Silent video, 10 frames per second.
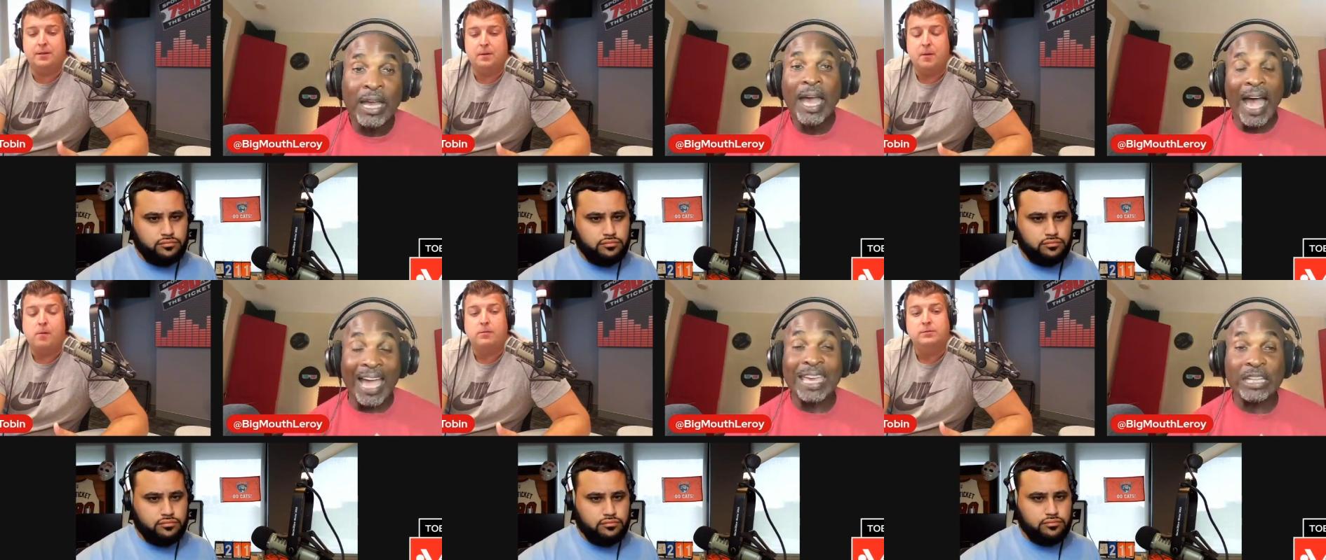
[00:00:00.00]

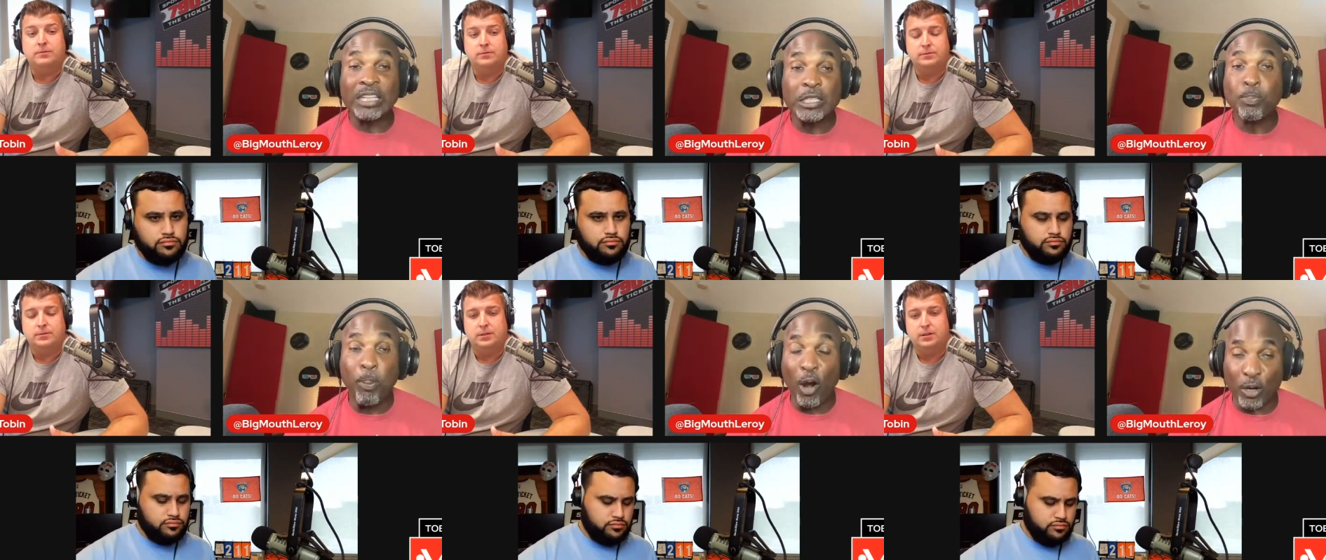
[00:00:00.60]
Speaker 1: I get this
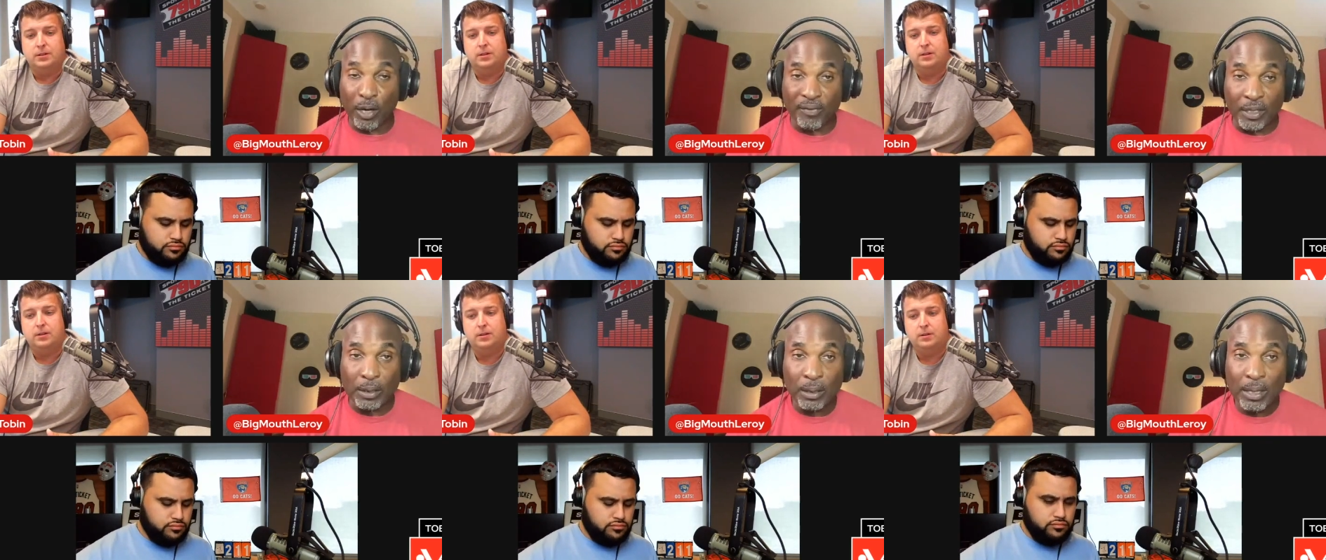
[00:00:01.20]
part of it.
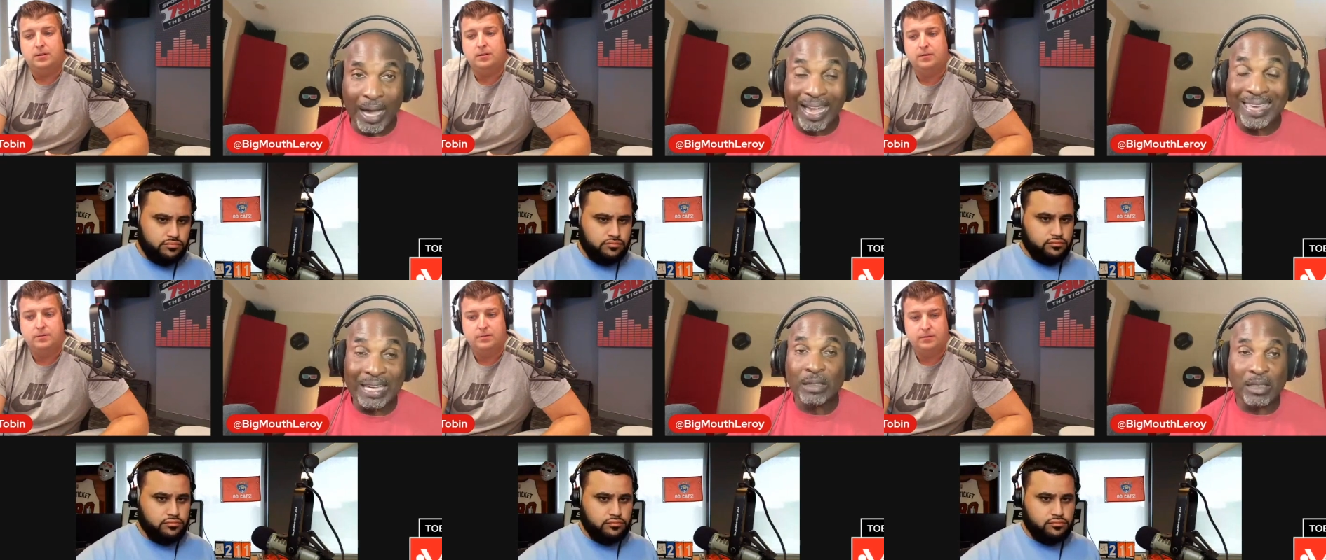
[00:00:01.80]
I
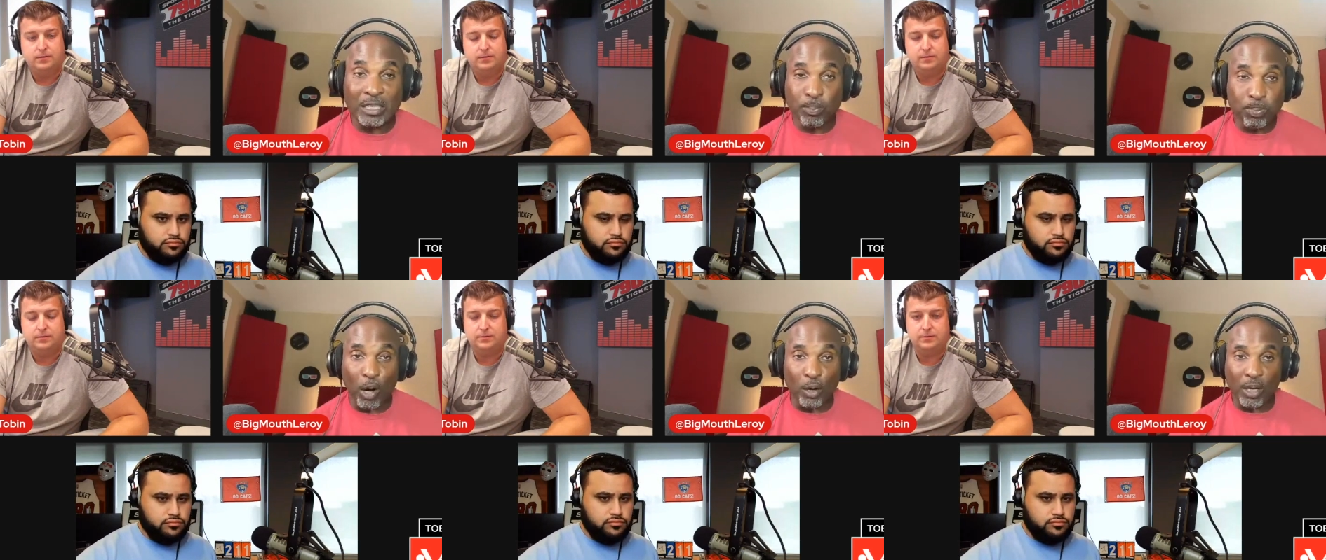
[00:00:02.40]
get this
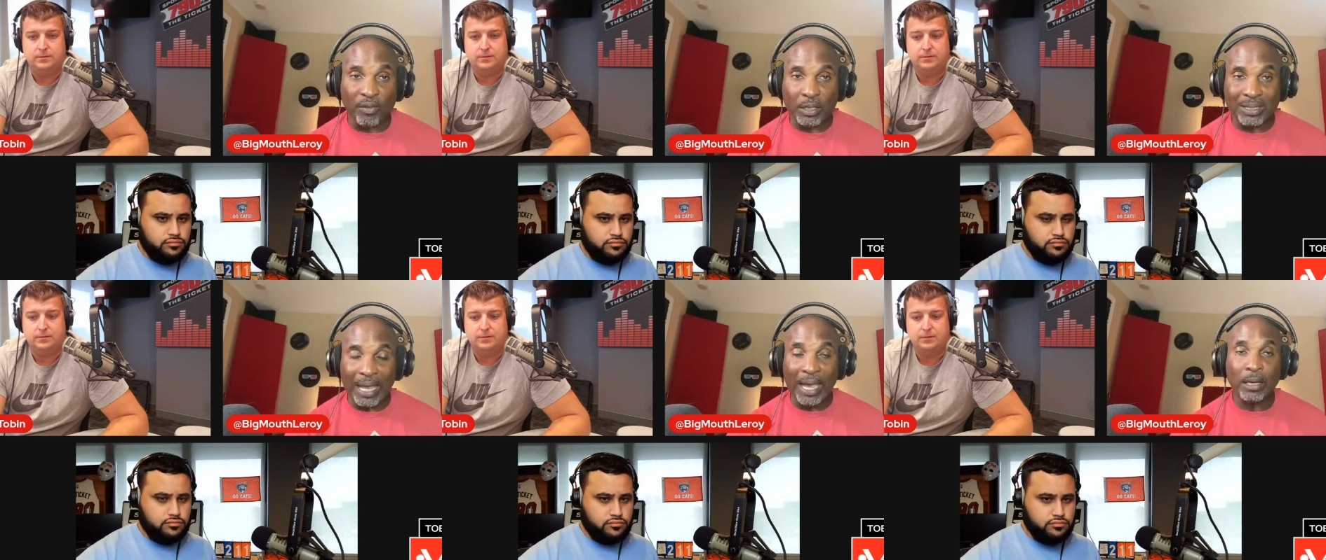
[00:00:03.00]
part of it
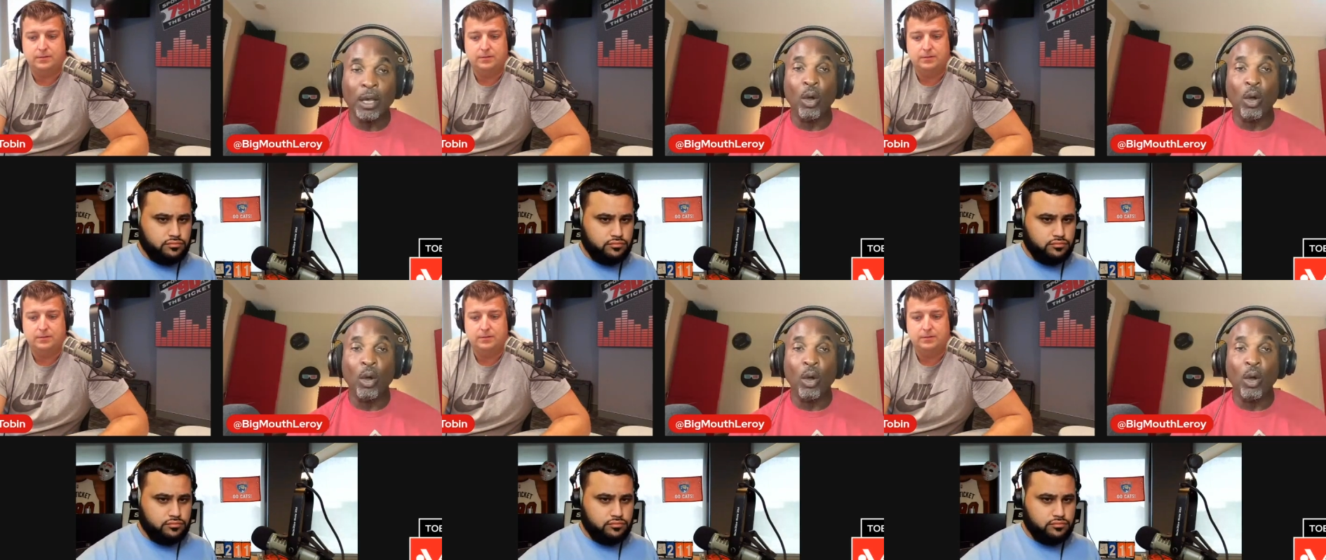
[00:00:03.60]
that